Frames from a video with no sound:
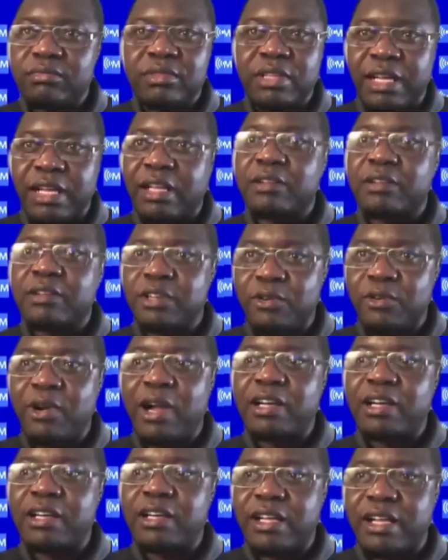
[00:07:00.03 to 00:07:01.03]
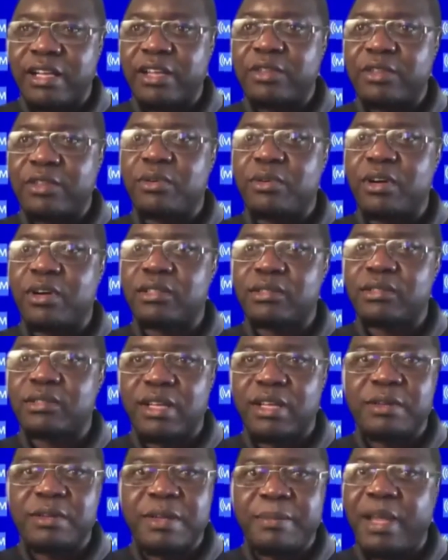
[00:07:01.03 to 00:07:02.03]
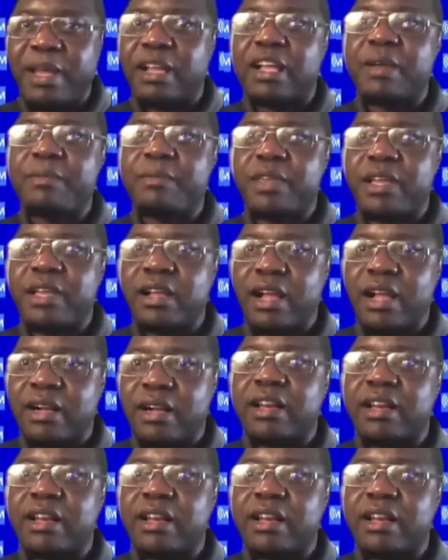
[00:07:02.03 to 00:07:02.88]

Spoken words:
They know how they can get to us, and they may come here and